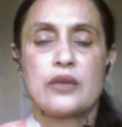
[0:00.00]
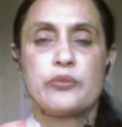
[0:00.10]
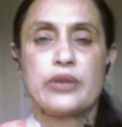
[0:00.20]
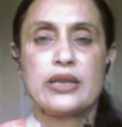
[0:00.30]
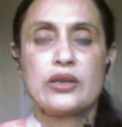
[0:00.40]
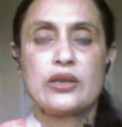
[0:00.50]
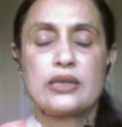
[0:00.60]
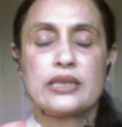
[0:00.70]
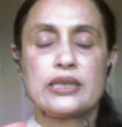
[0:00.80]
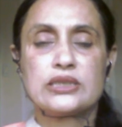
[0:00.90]
bring your
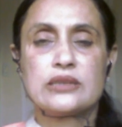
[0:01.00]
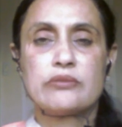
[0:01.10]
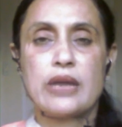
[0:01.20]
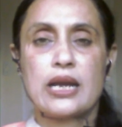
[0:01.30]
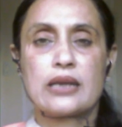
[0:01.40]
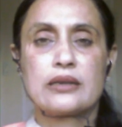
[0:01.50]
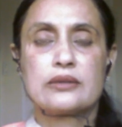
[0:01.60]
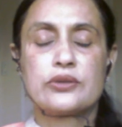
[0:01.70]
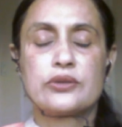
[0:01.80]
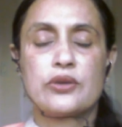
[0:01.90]
attention back
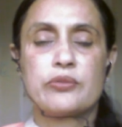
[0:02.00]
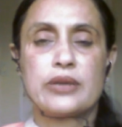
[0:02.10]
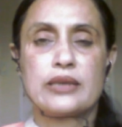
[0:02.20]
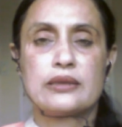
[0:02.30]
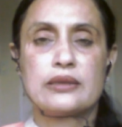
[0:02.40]
to your breath,